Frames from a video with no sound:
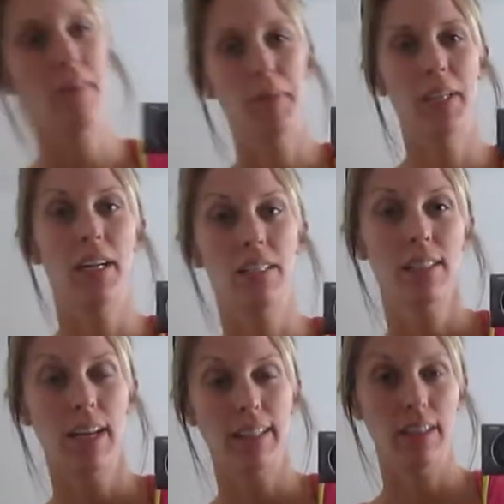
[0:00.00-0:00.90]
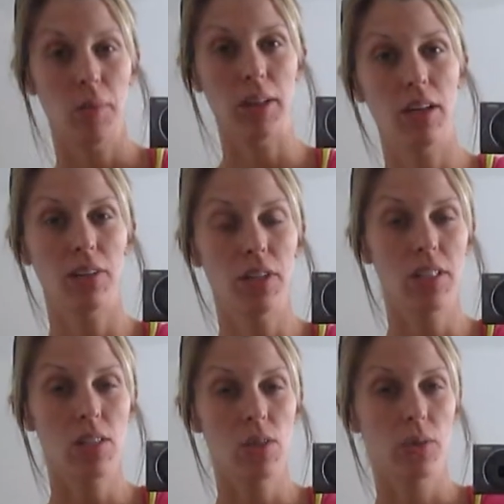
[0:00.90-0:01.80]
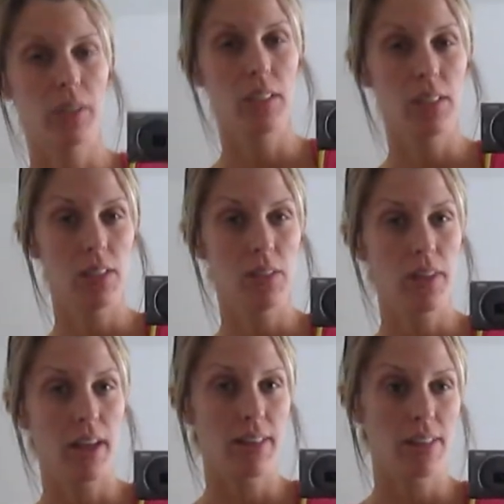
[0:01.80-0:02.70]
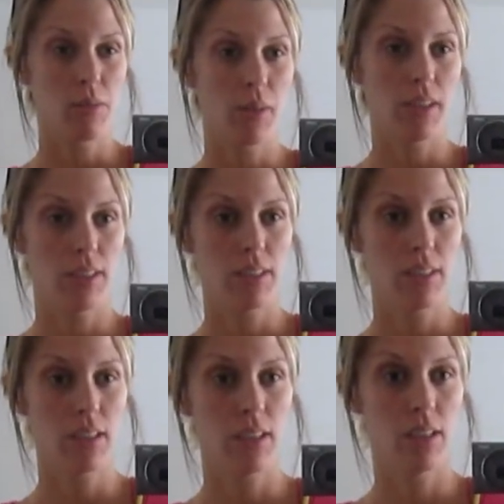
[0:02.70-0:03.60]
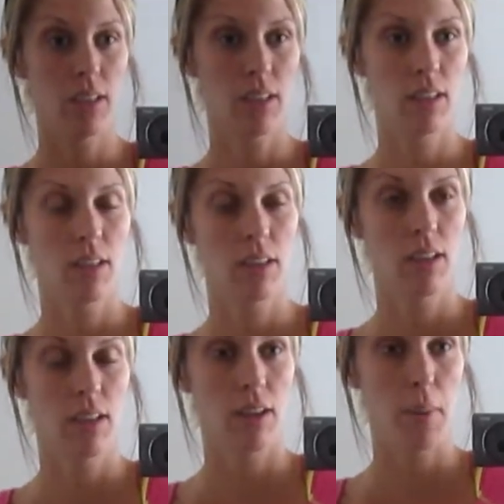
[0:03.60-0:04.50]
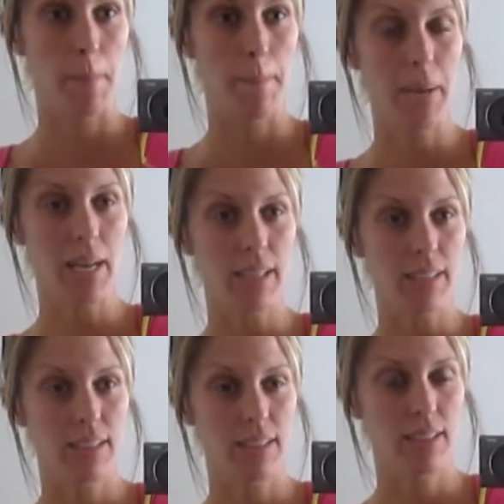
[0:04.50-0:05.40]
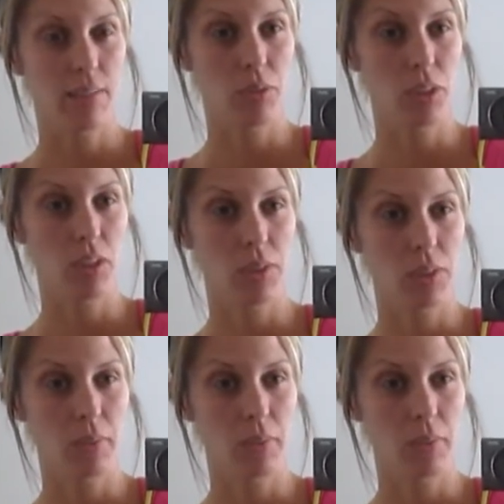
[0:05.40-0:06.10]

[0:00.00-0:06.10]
been kind of slacking on my long run, so I need to do that this weekend. But I'm going to go run